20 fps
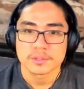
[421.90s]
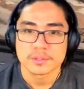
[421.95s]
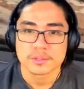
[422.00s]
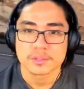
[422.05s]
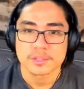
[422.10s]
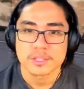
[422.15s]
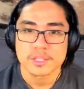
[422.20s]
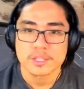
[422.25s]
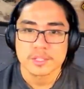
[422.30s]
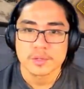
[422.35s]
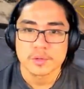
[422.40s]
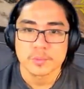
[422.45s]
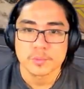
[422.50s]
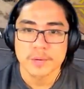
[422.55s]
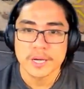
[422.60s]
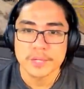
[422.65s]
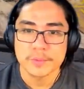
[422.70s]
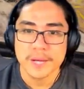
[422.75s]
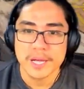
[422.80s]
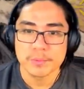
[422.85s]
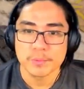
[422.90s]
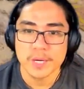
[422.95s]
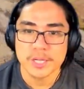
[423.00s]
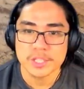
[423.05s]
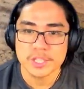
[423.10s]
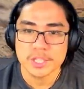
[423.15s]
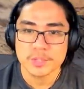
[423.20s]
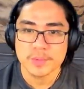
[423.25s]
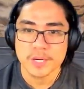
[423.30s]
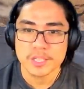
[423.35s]
That wraith is right fried!
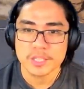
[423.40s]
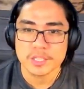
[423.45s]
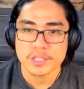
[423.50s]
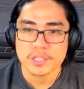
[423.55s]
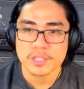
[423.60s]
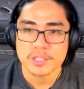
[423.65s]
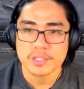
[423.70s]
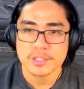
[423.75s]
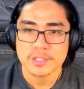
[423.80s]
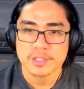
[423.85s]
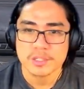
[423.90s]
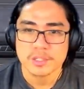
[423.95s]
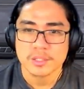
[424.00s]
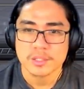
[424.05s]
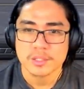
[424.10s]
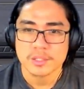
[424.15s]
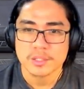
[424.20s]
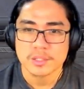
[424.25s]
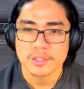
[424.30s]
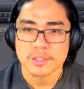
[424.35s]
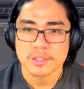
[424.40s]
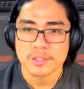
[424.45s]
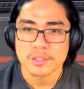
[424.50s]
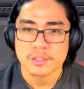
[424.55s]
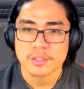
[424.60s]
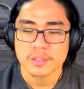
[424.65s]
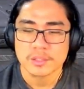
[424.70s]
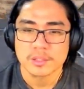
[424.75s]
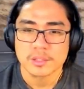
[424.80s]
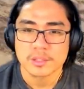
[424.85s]
Knocked her, knock her, knock her, knock her!
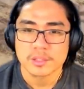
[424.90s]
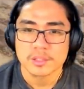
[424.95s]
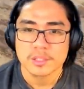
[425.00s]
Knock the